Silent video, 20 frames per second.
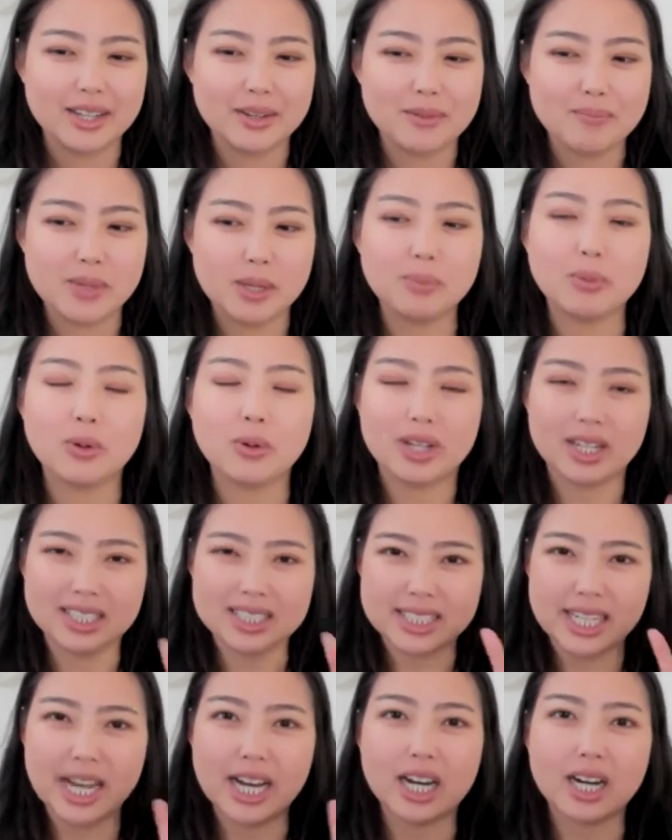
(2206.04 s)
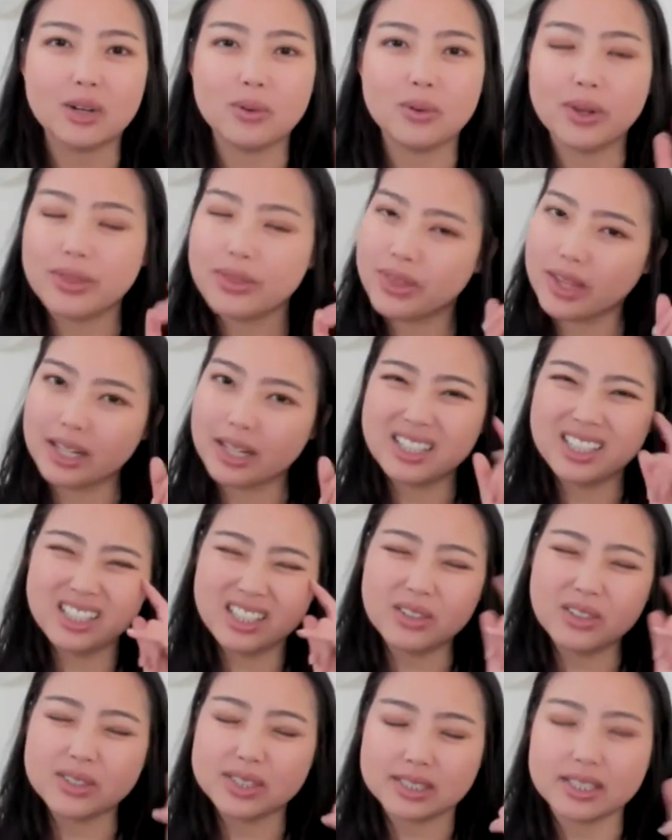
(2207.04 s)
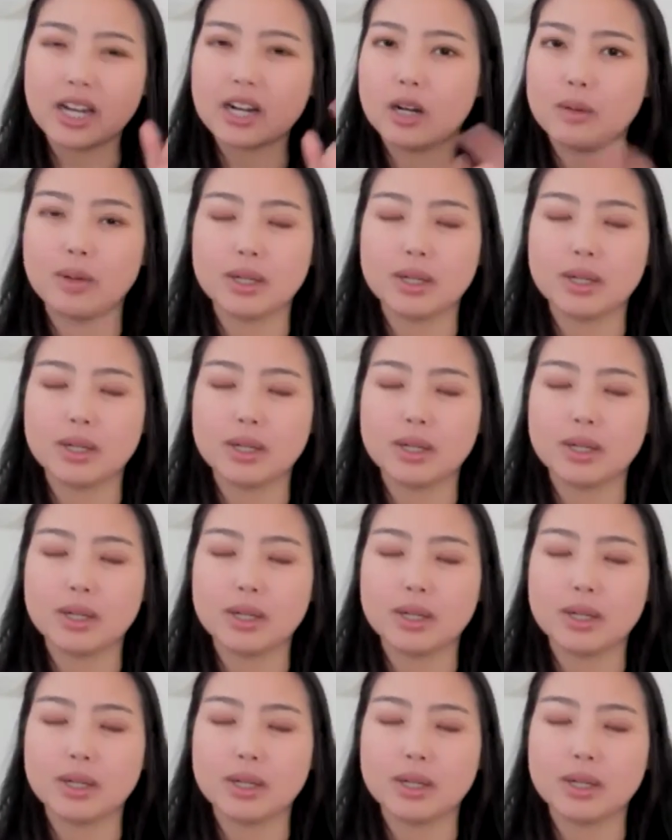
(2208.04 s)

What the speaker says: people can tell when things, it's subtle,